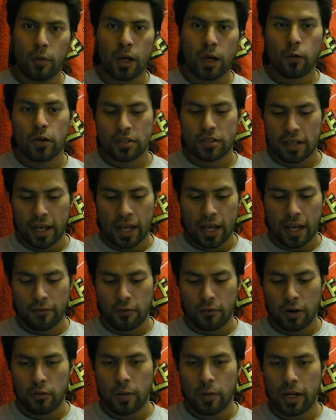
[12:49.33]
One question I
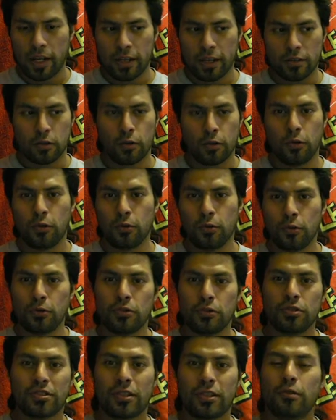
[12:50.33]
have for everybody is,
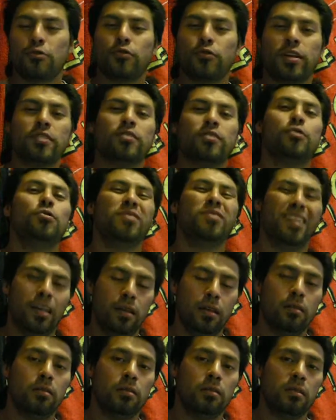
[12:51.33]
who still drinks
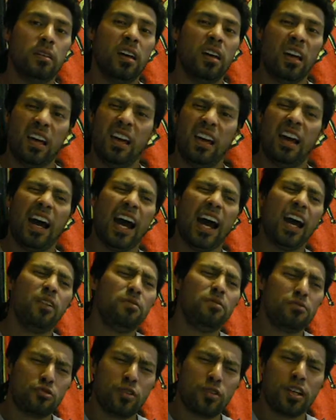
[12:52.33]
Kool-Aid?
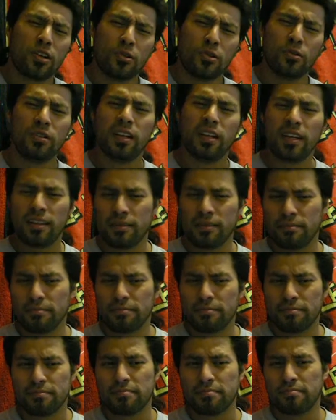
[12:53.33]
I drink Kool-Aid.
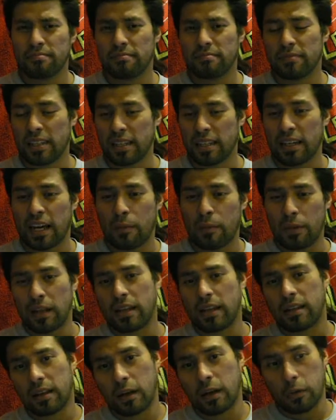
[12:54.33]
I've
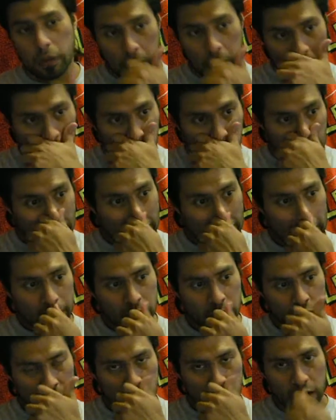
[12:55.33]
been lately falling into the
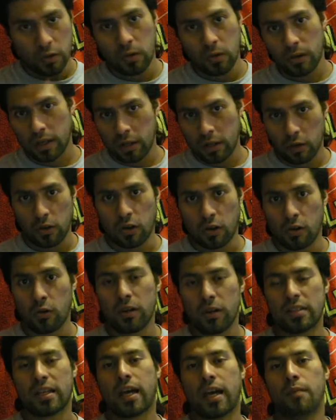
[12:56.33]
habit of drinking Kool-Aid, although
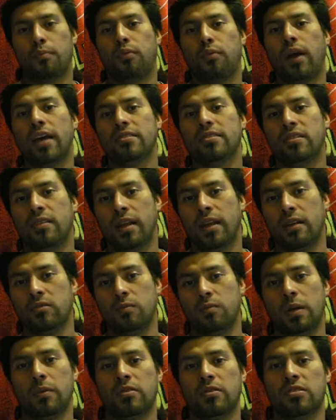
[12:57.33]
Kool-Aid's gotten pricey
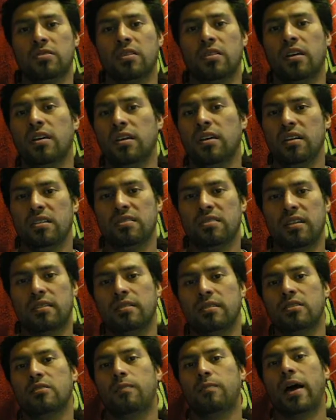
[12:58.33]
now, so people just
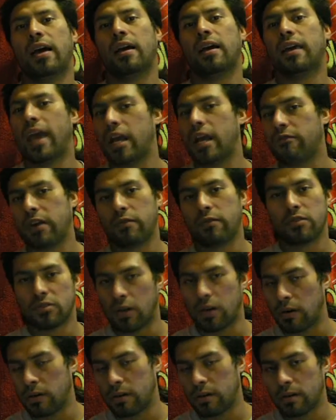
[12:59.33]
stick to just buying a can of
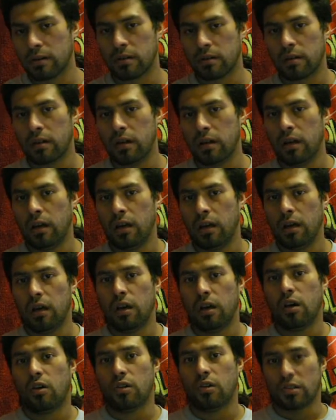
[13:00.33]
Arizona
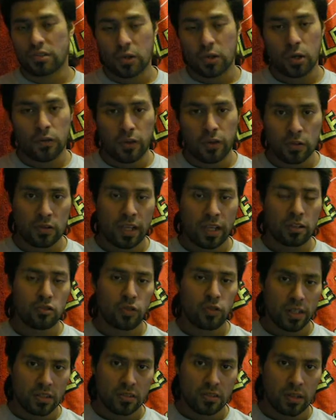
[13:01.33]
or soda for those who like
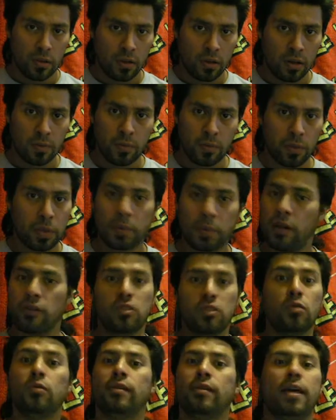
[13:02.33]
to drink soda. But
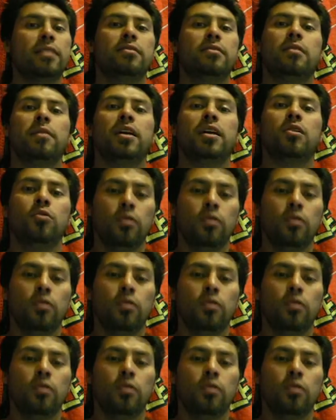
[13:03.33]
people are too lazy to